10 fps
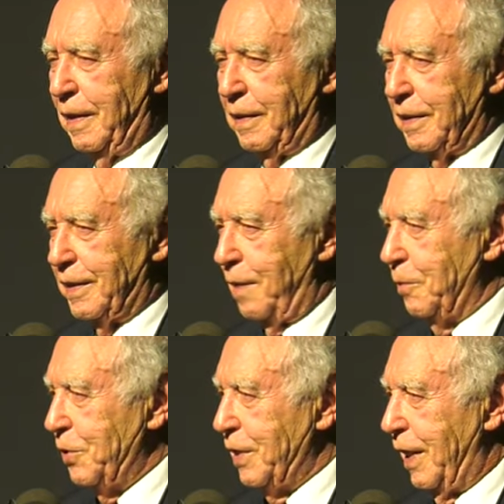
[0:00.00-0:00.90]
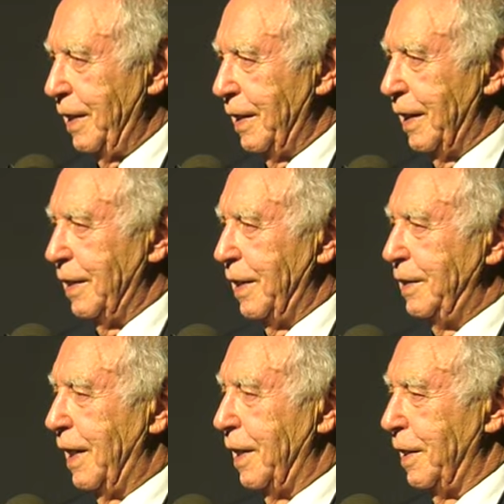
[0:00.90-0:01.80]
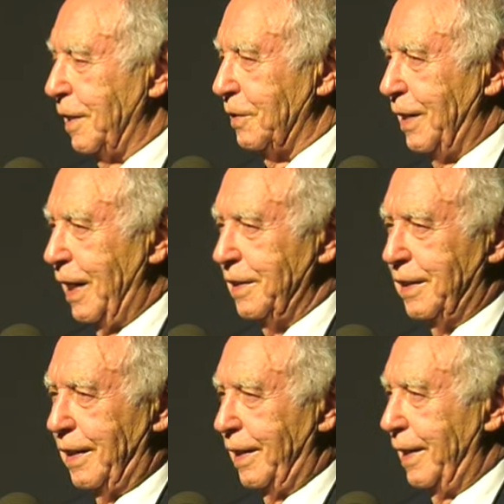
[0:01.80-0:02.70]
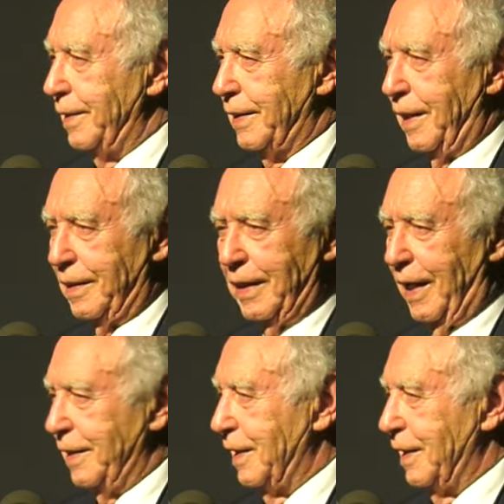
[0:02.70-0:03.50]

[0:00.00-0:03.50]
The sun was shining. I laid down on the grass, and I said, "God,